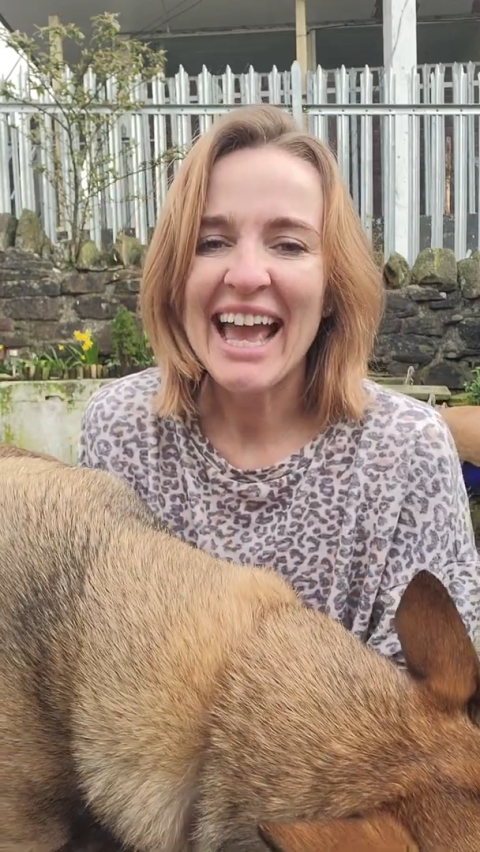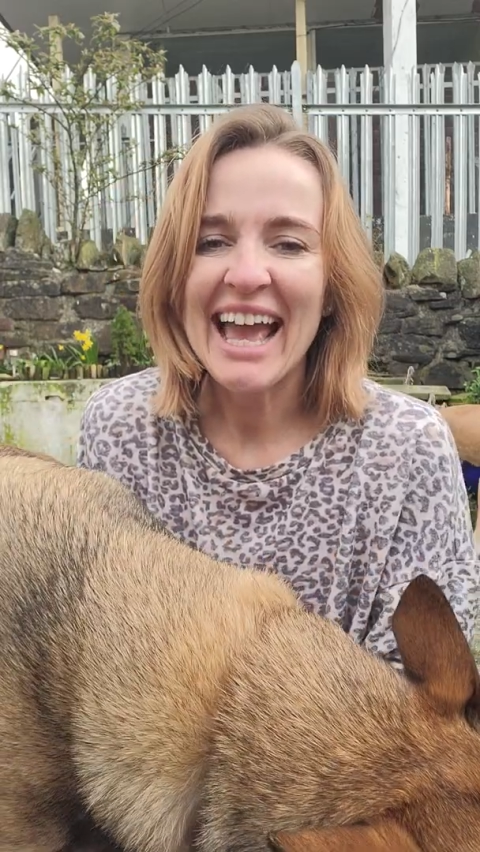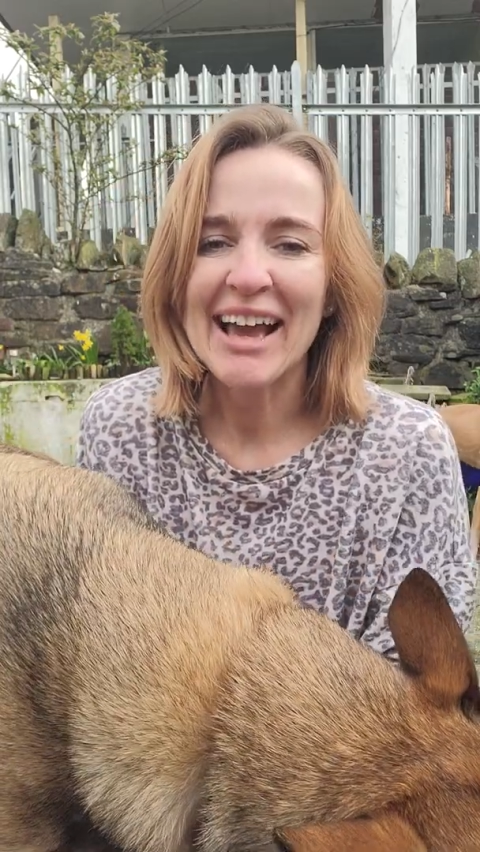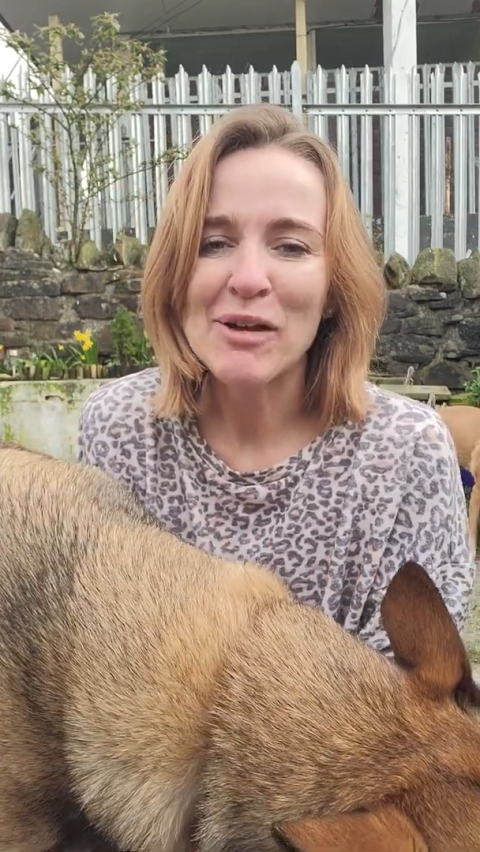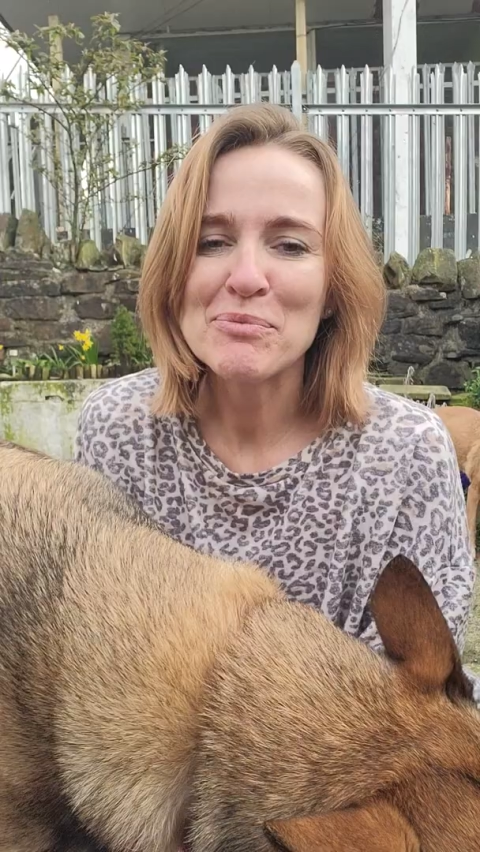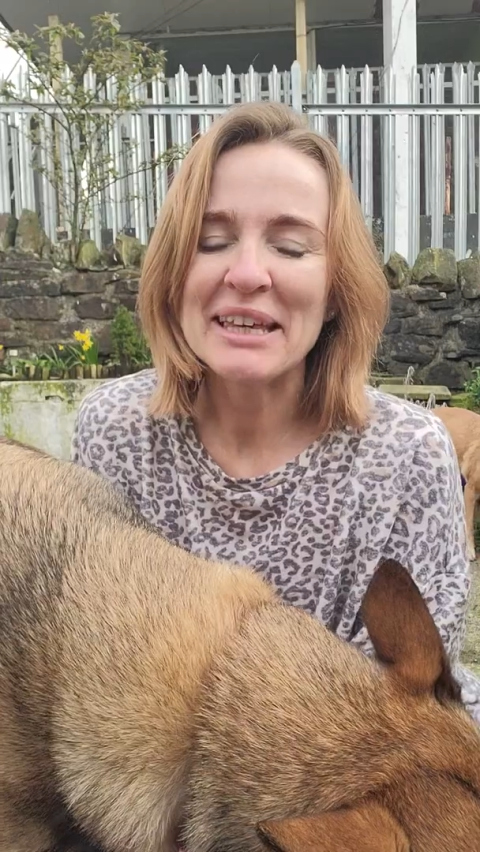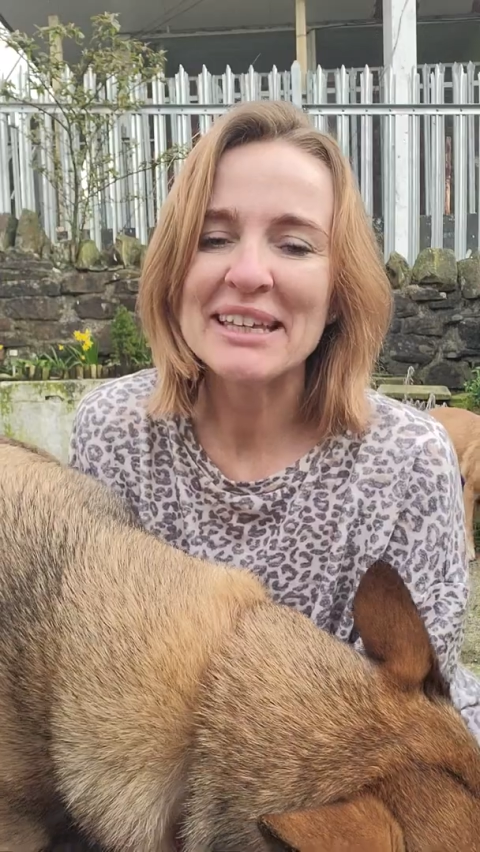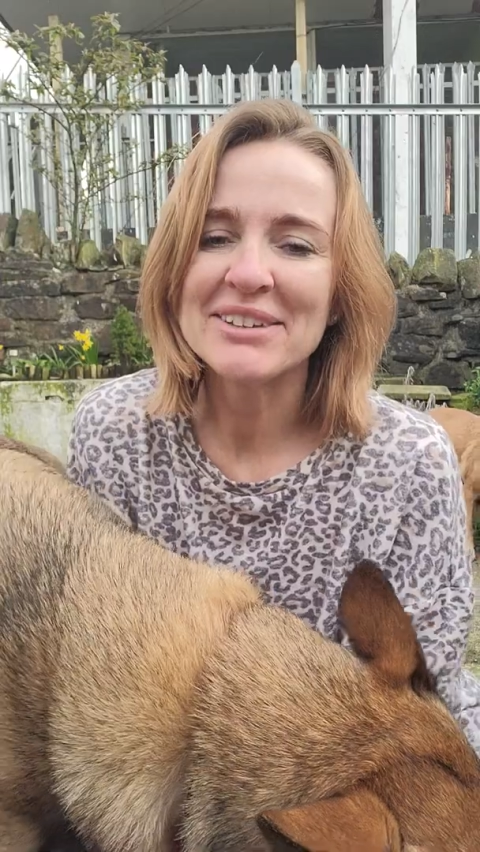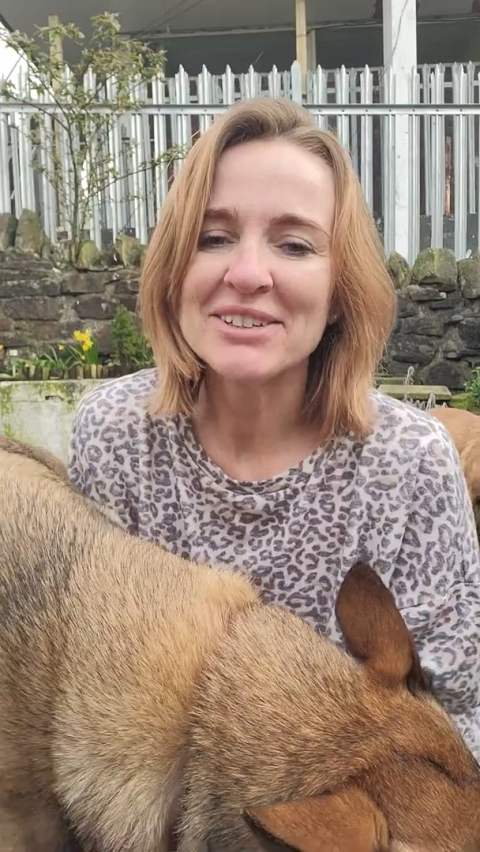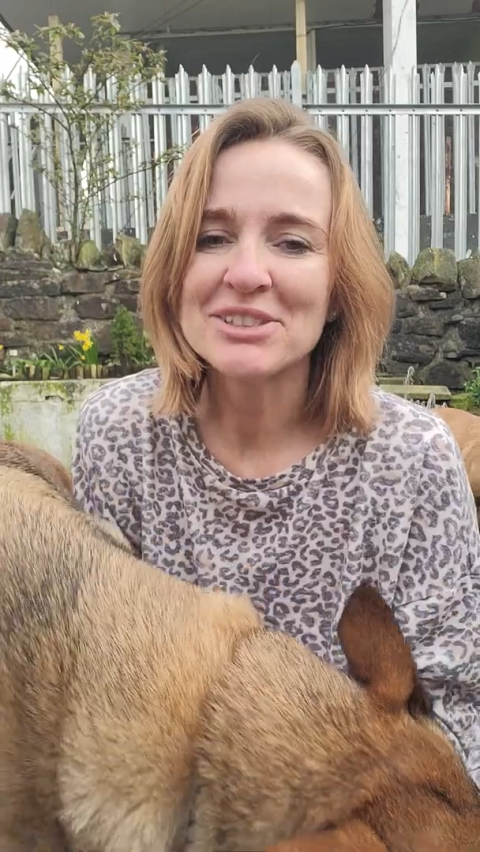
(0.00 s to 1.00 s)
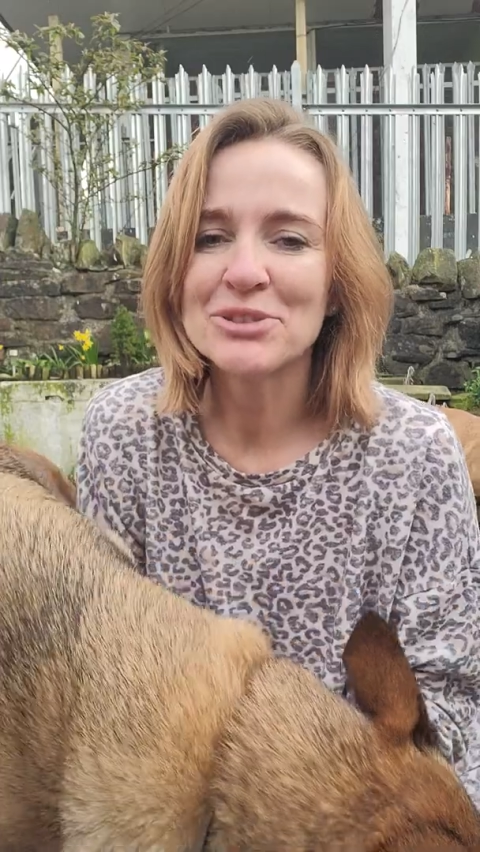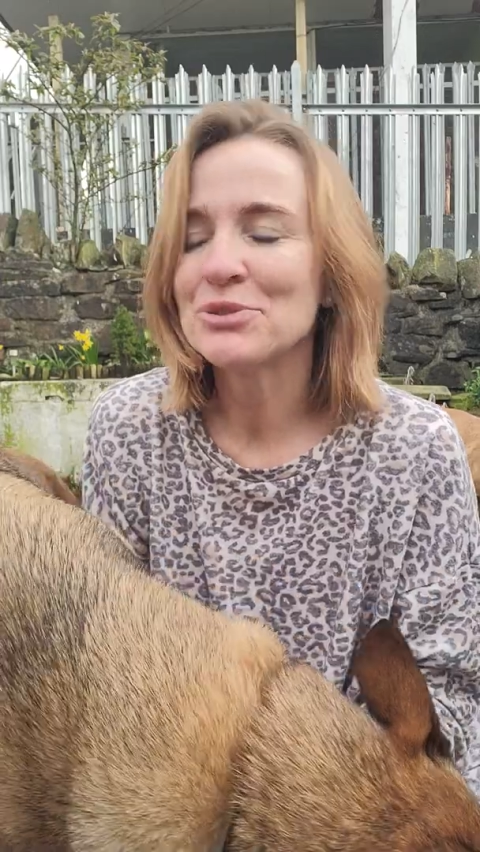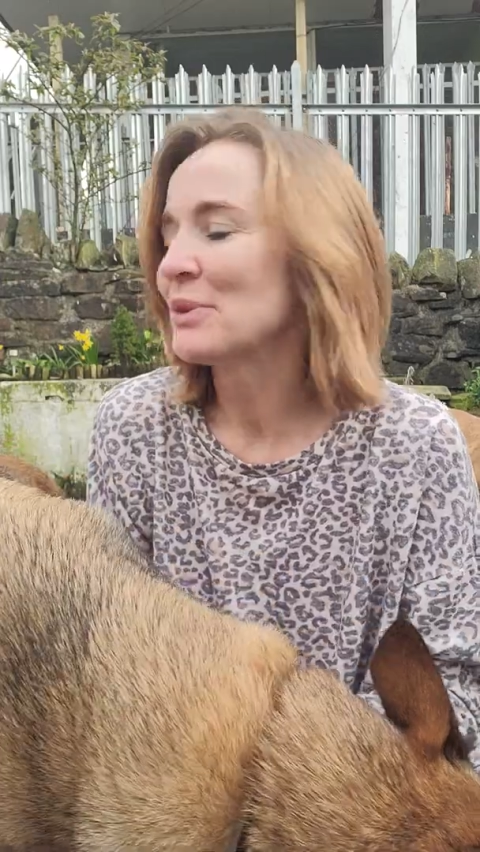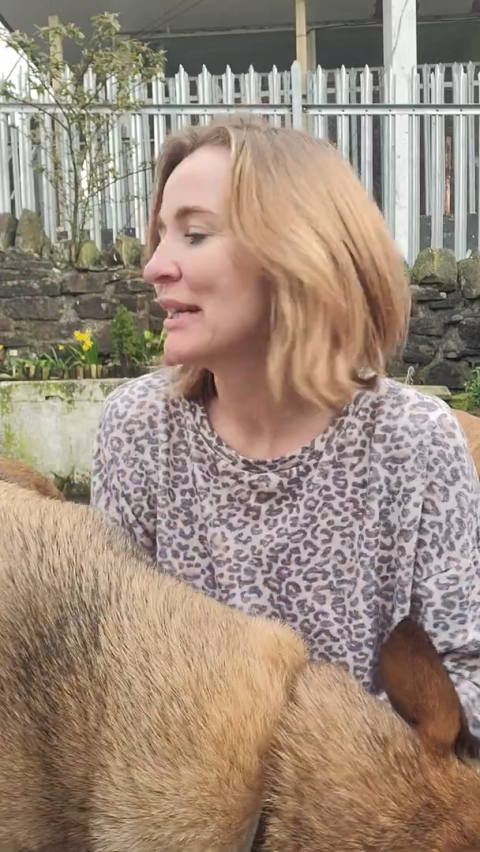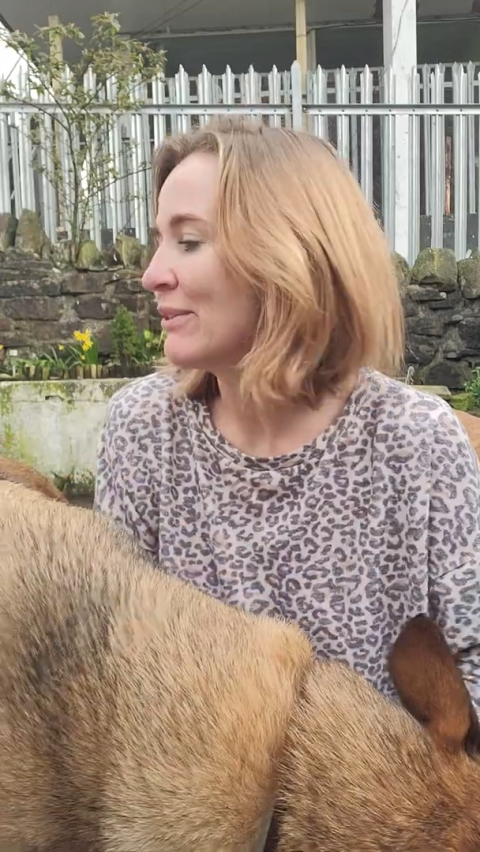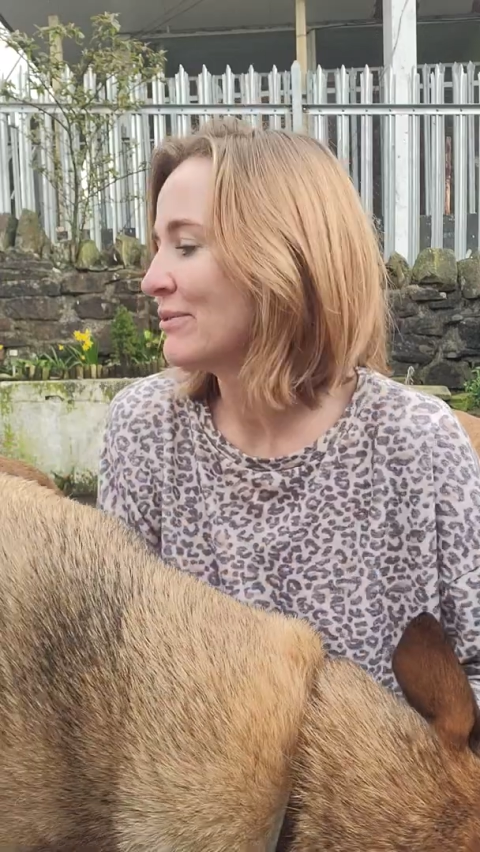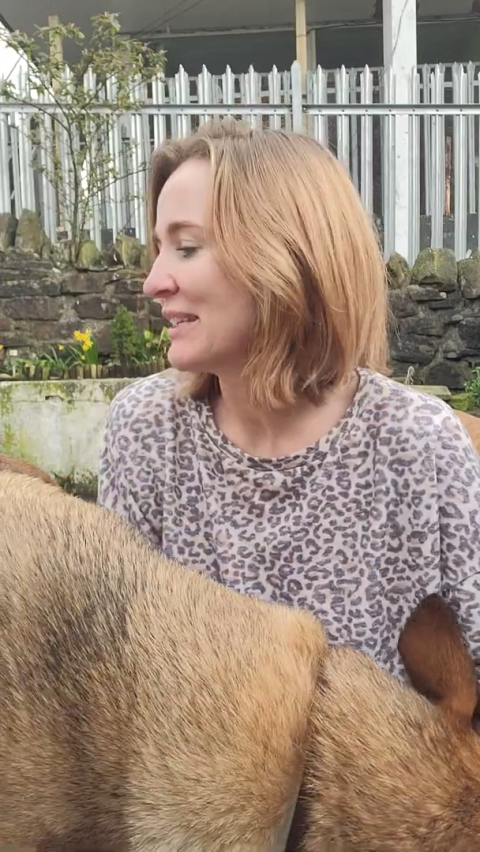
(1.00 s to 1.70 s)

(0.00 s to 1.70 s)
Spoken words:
am here to do a little